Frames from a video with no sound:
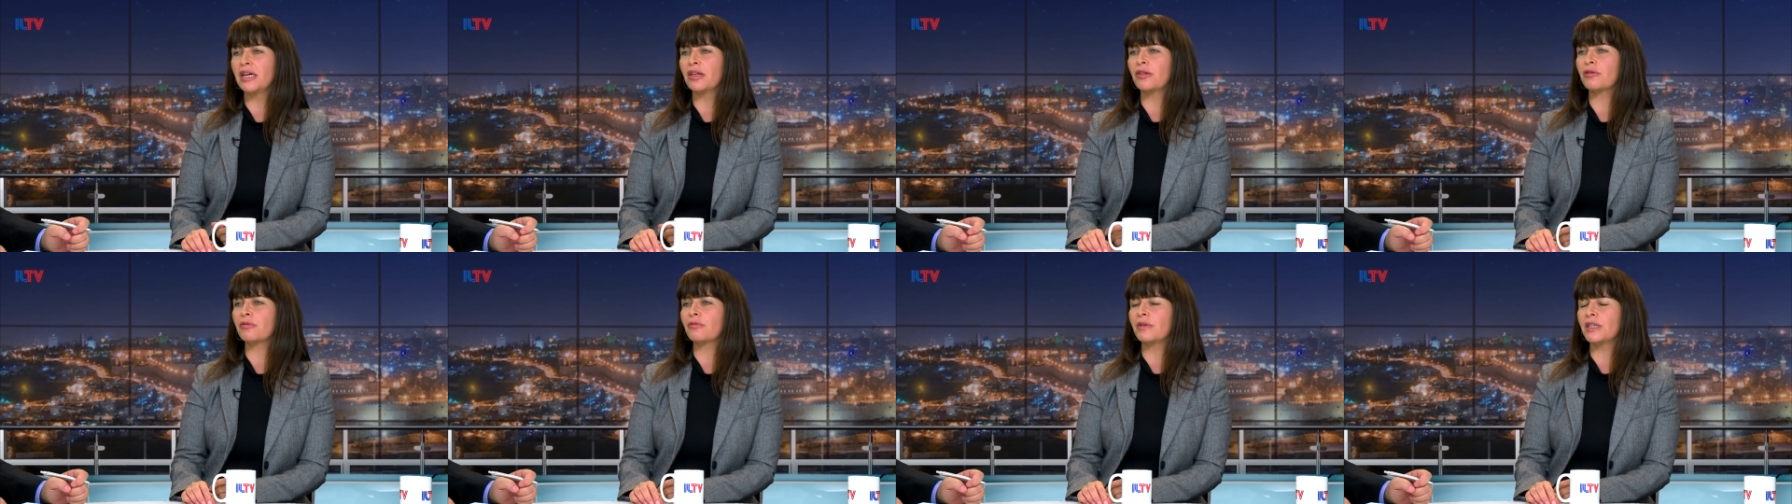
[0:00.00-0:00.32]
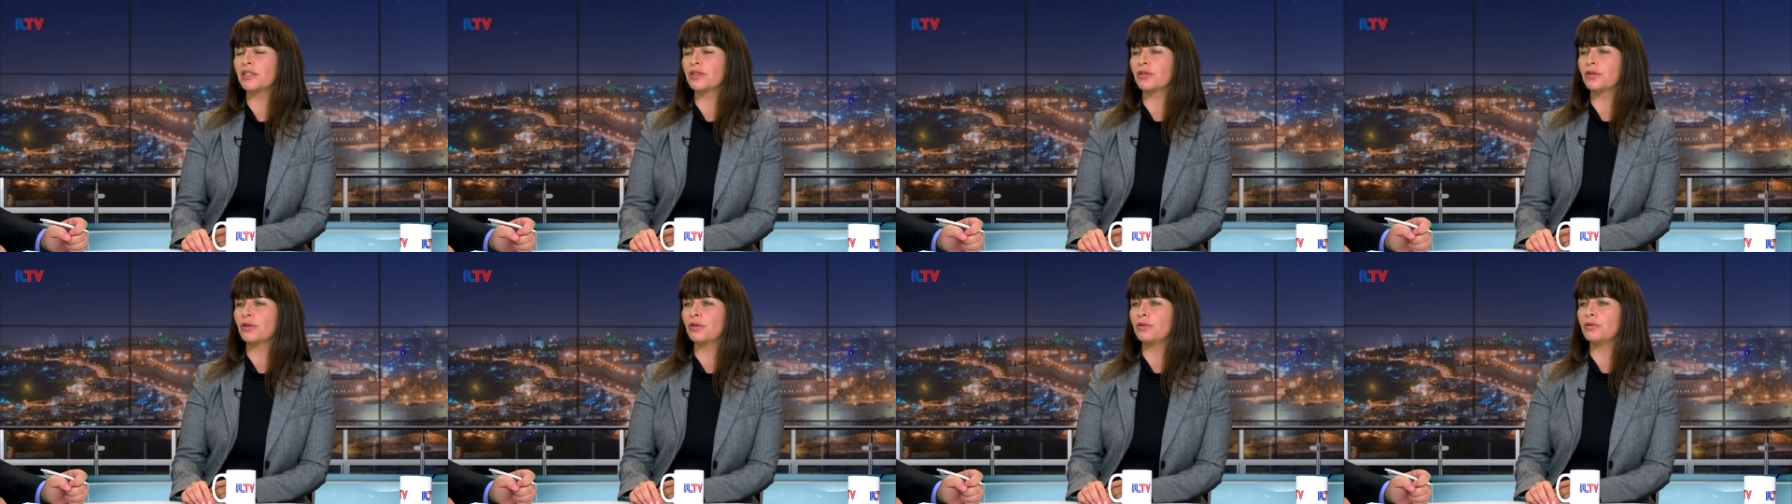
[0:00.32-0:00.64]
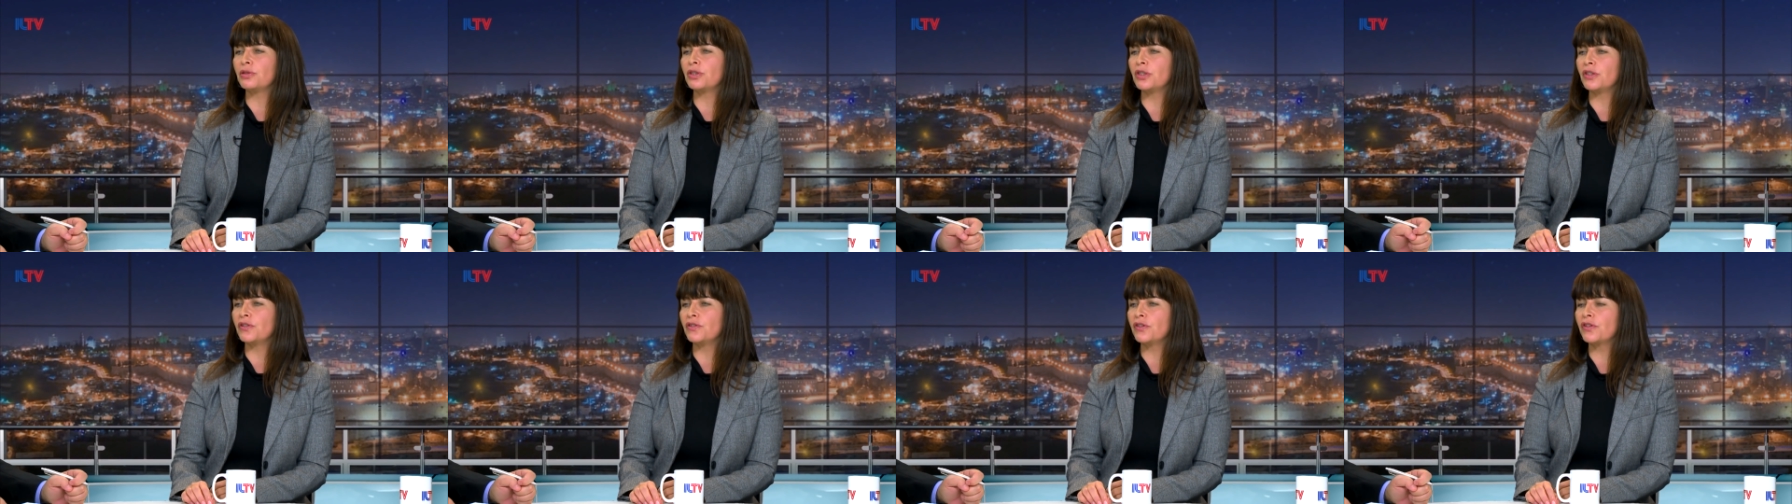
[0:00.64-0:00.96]
other
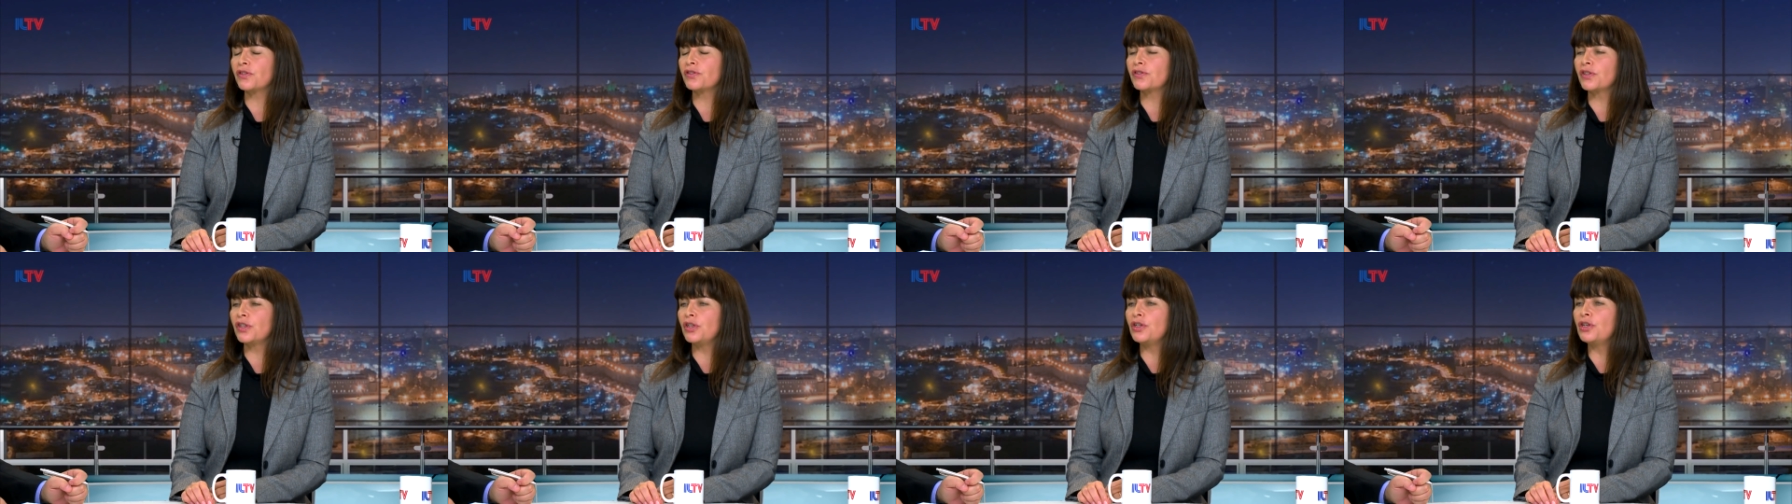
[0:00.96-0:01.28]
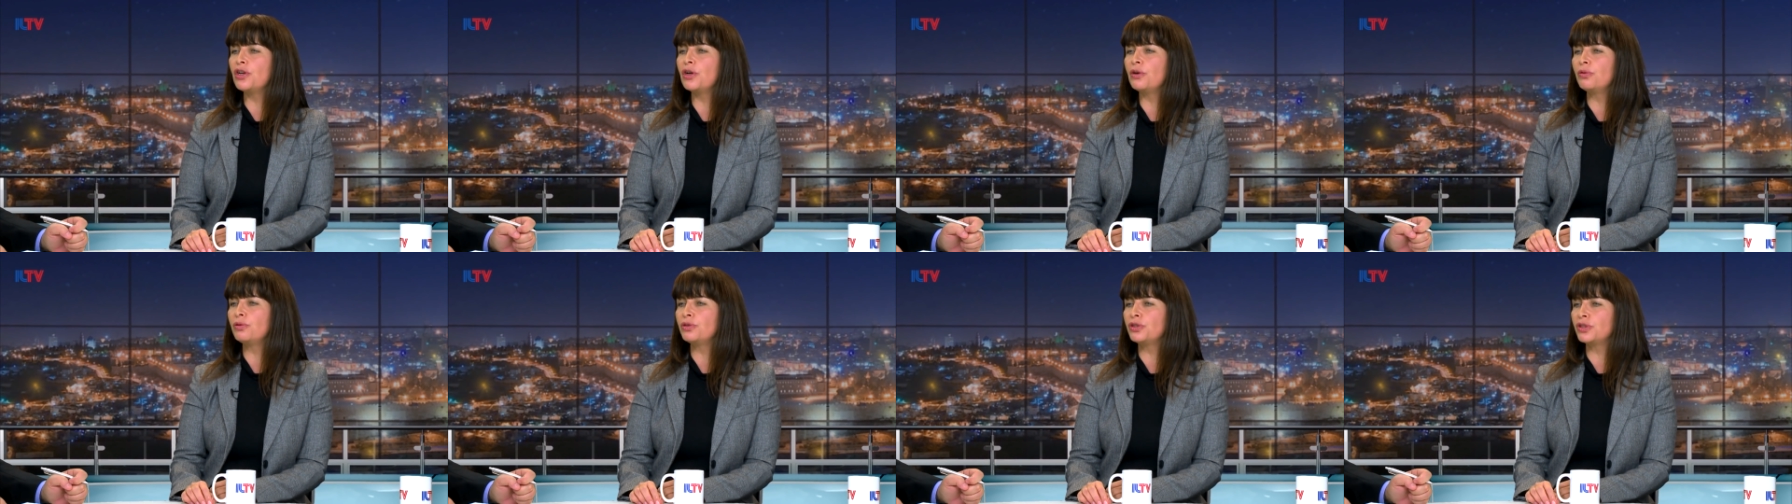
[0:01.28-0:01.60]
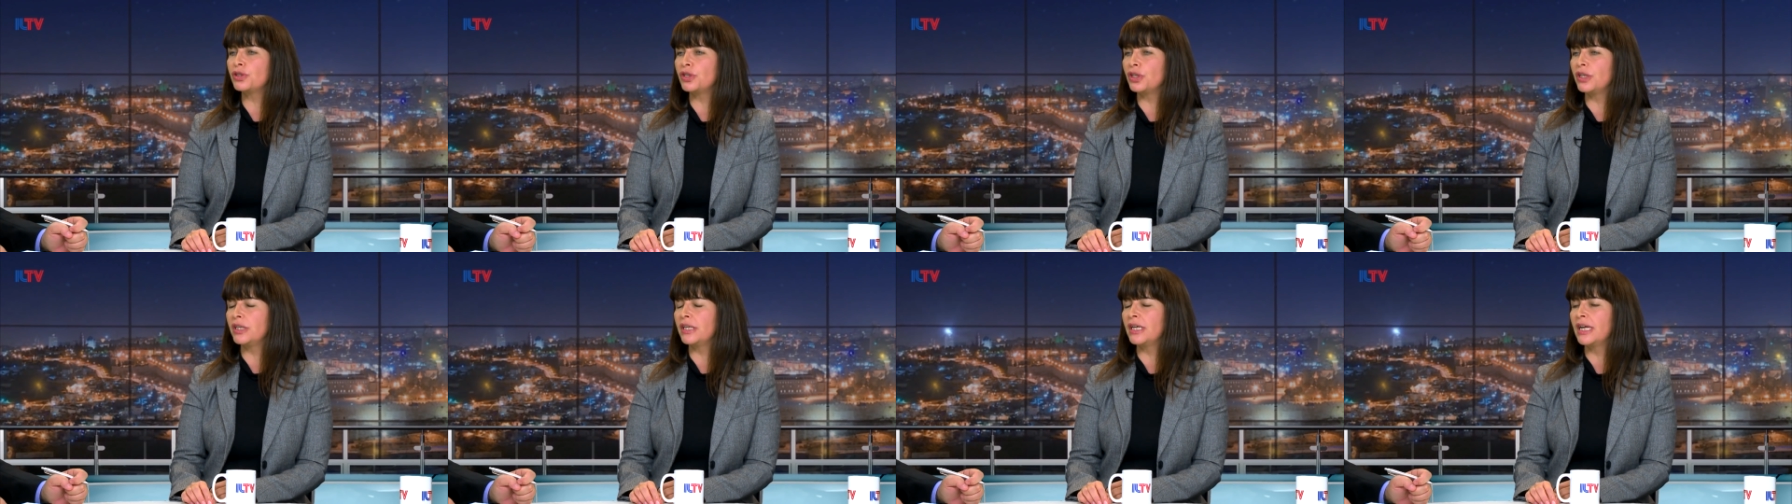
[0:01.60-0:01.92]
resolutions, is the
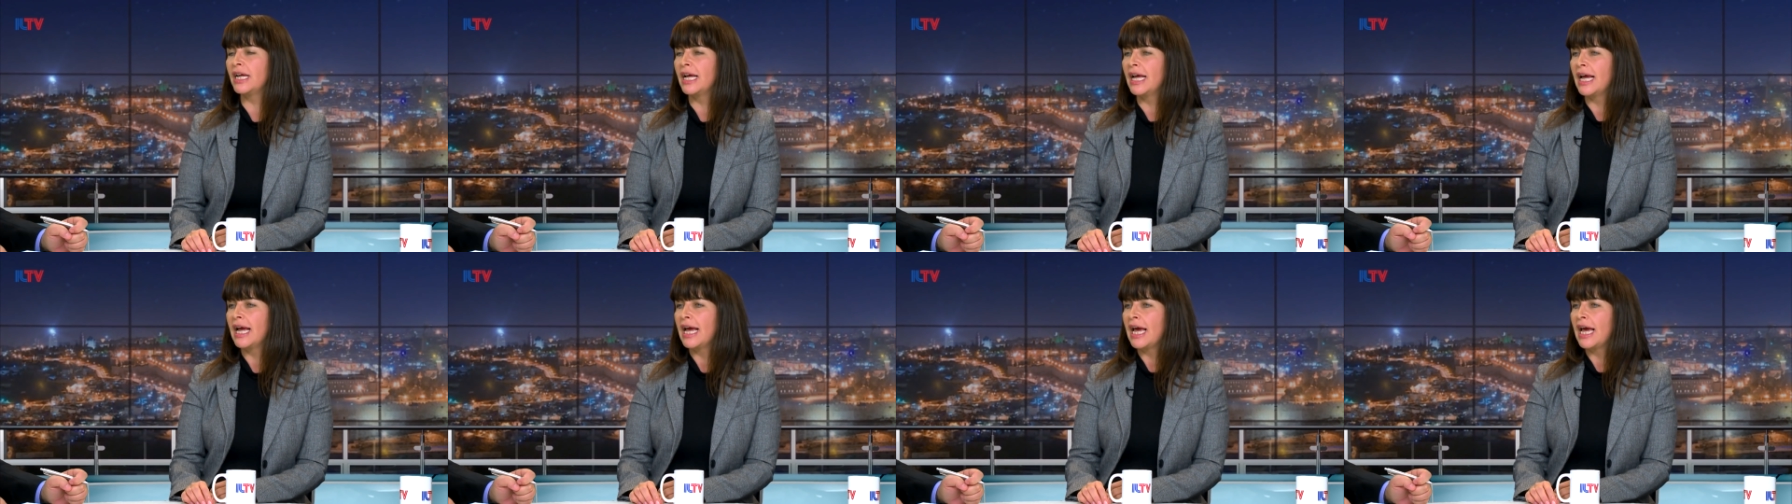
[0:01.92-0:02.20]
notion